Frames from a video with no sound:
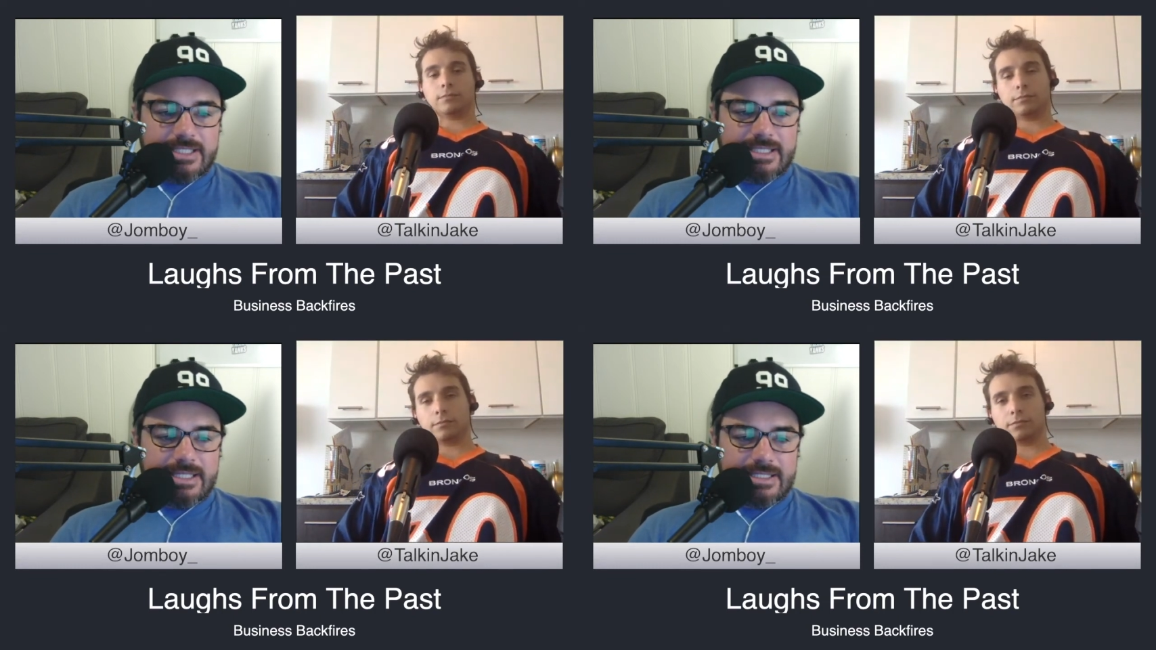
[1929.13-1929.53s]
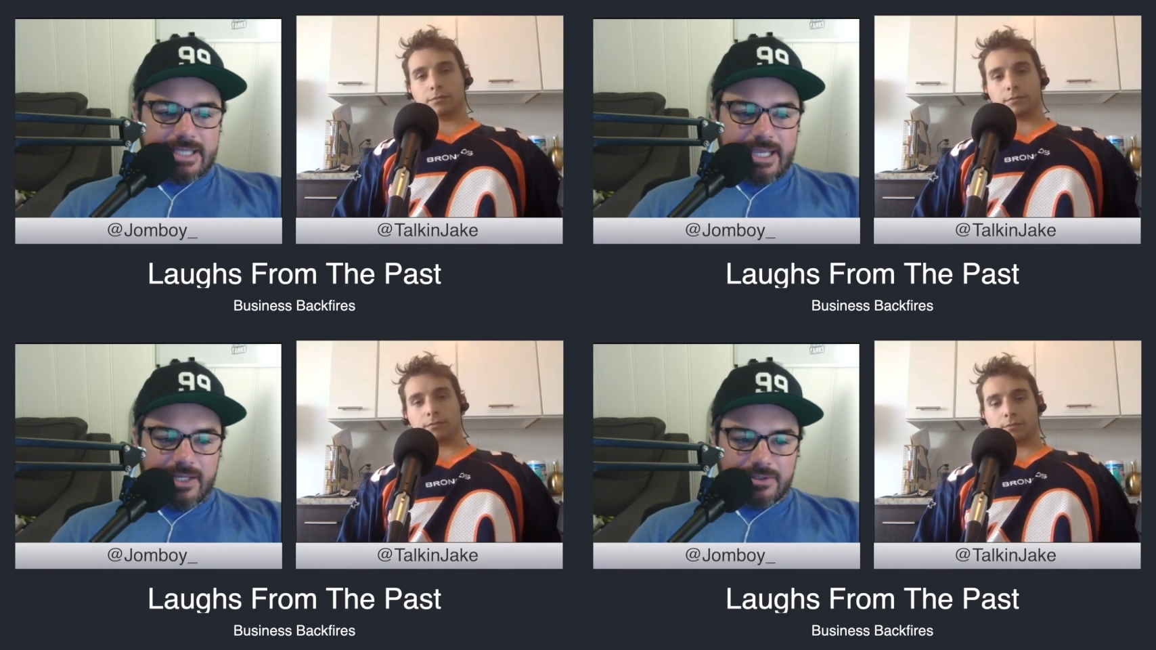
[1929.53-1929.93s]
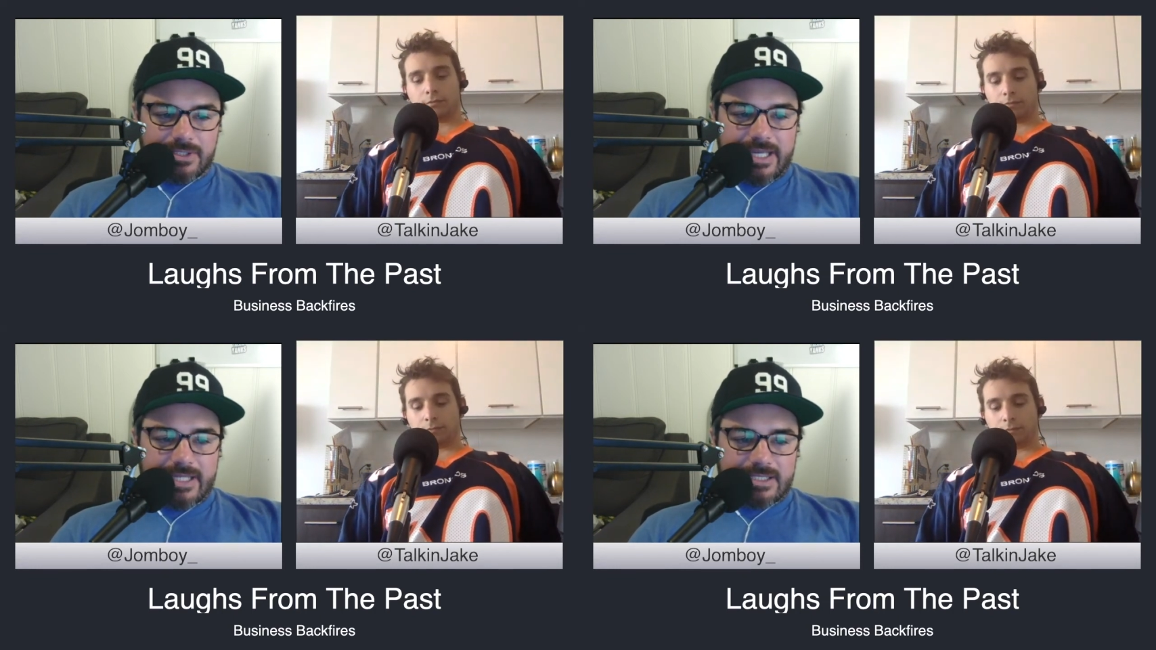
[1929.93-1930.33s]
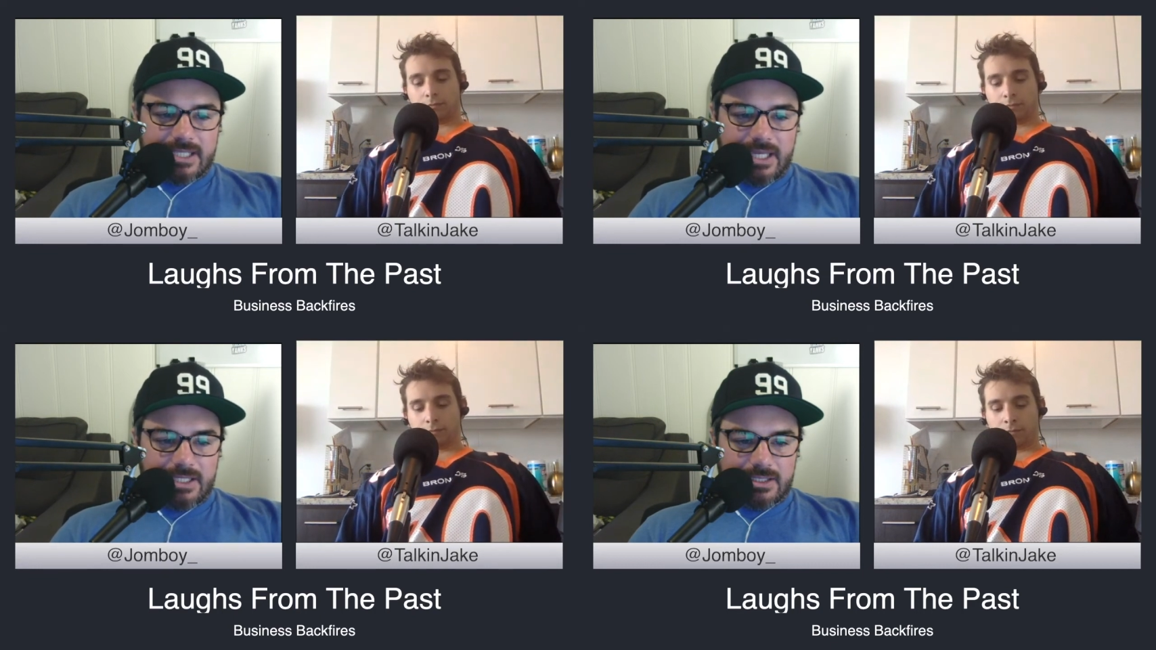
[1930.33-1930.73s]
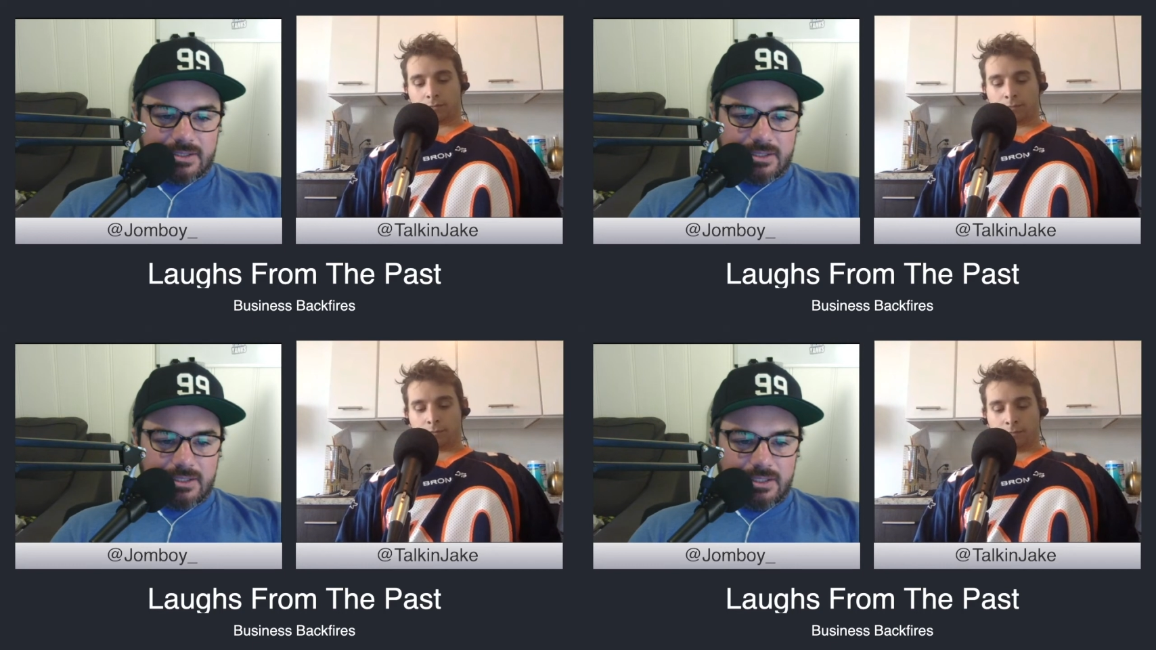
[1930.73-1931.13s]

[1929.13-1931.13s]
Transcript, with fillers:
Speaker 1: T scanners, CAT scans,